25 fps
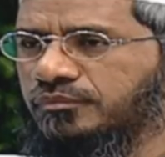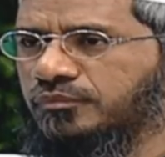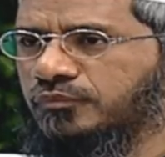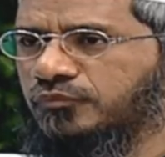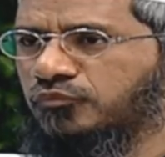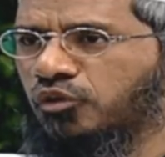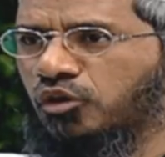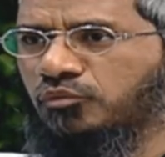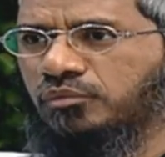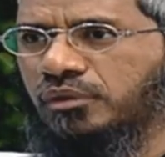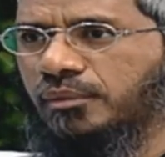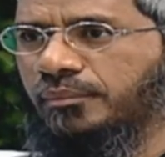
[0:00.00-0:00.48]

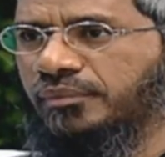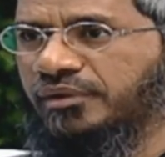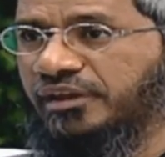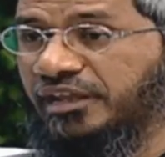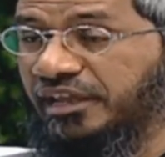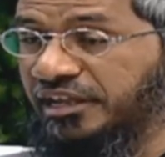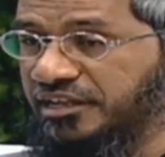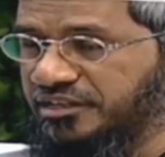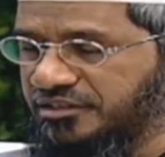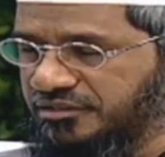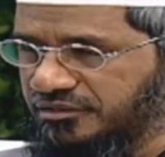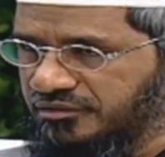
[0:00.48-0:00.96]
volume number
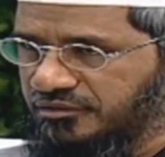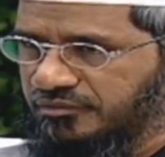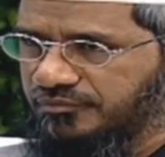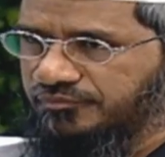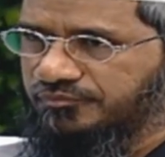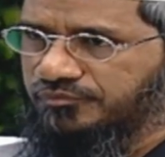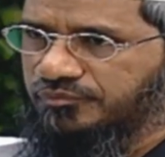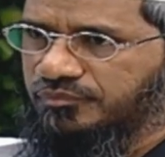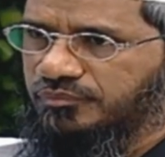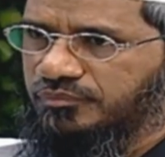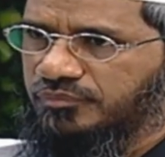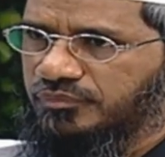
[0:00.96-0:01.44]
8,
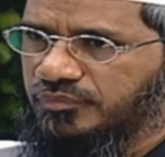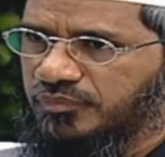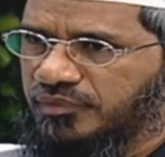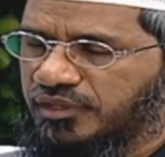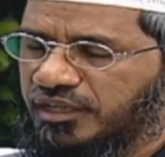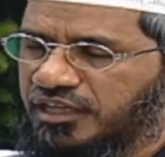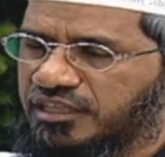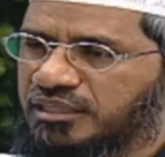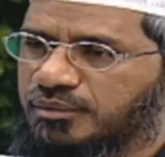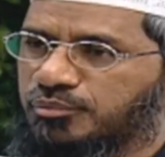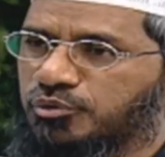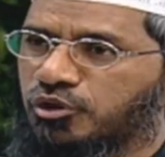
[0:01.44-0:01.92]

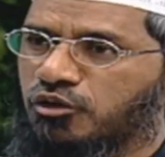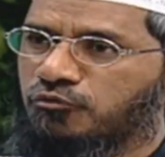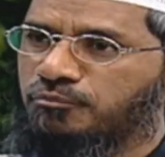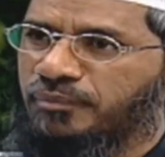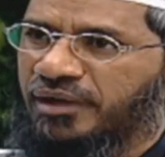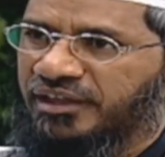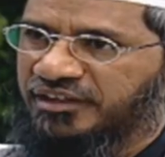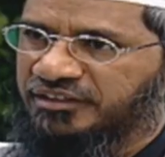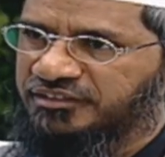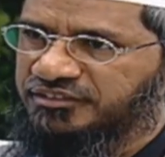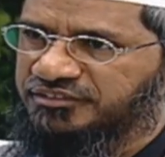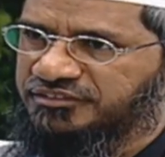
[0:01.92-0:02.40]
in the Book of
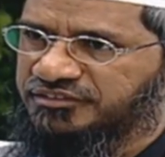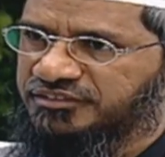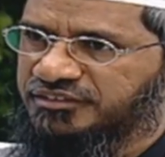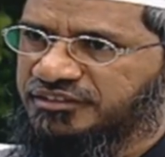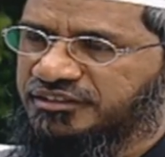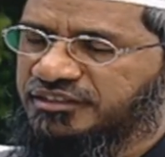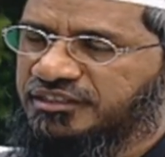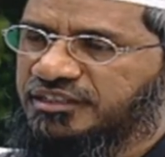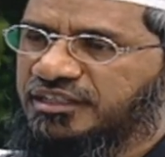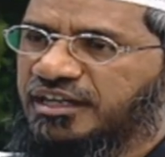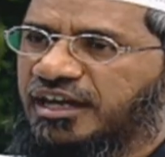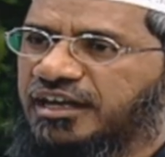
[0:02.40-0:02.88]
Manners,
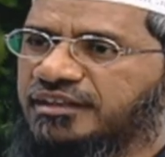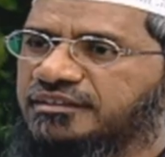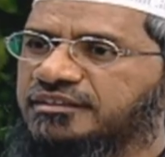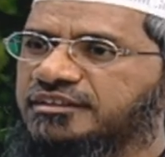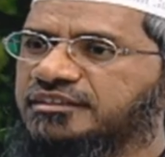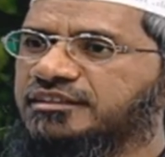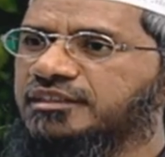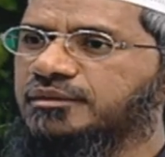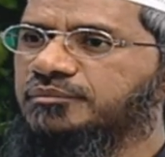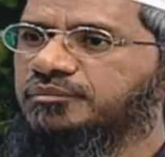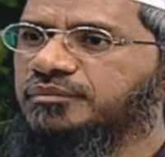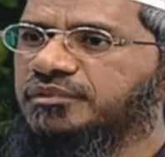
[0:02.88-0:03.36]

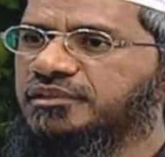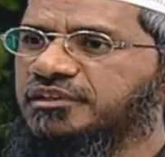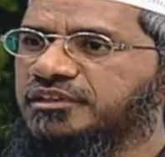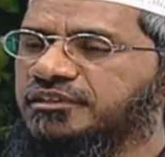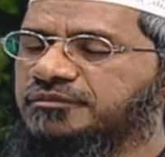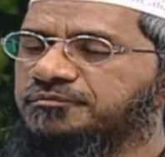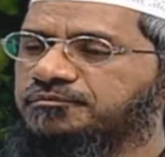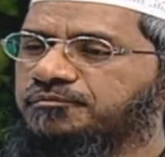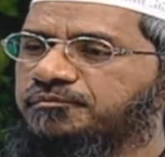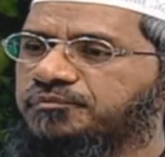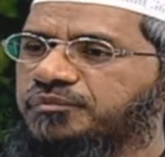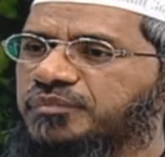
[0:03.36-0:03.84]
hadith number
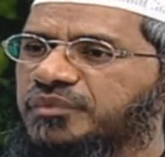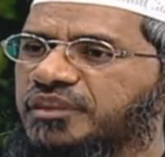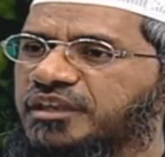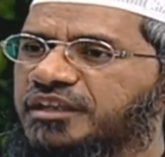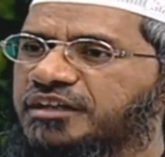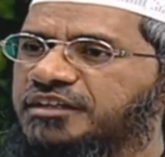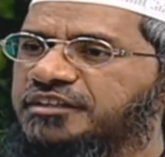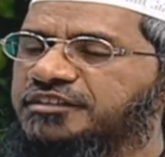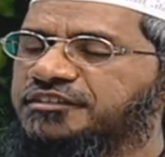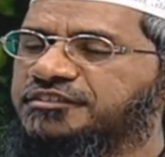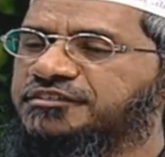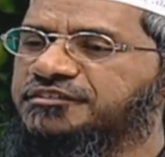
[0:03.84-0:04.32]

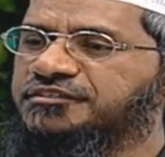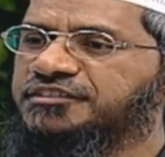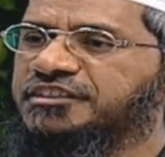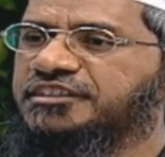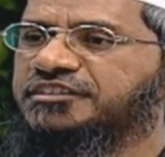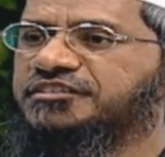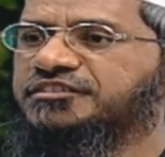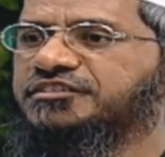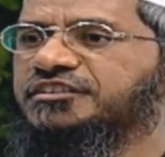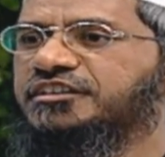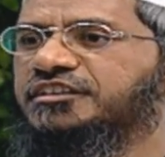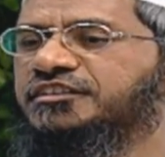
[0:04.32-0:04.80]

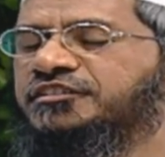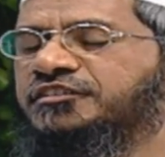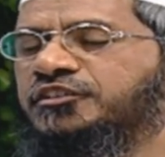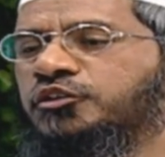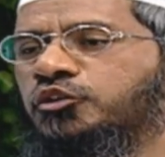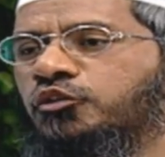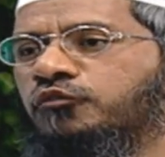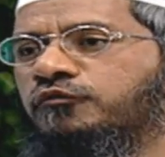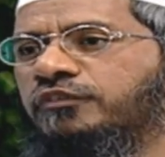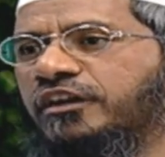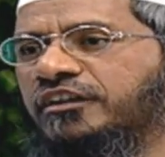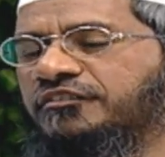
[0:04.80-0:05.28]

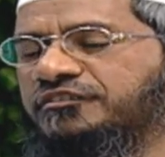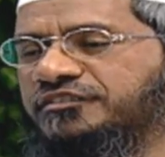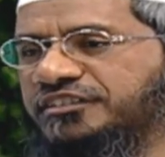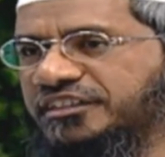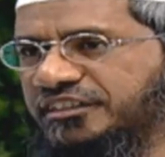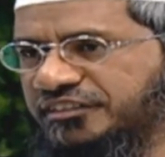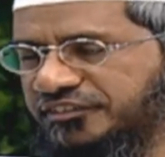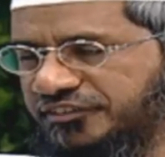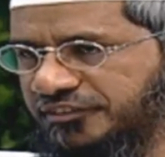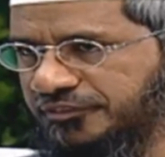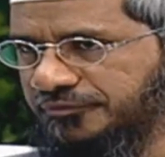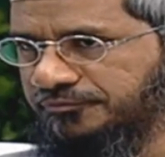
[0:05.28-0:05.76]

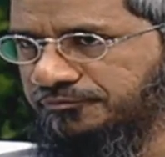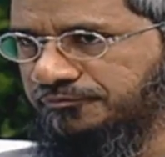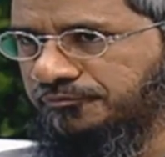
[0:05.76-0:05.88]
6056,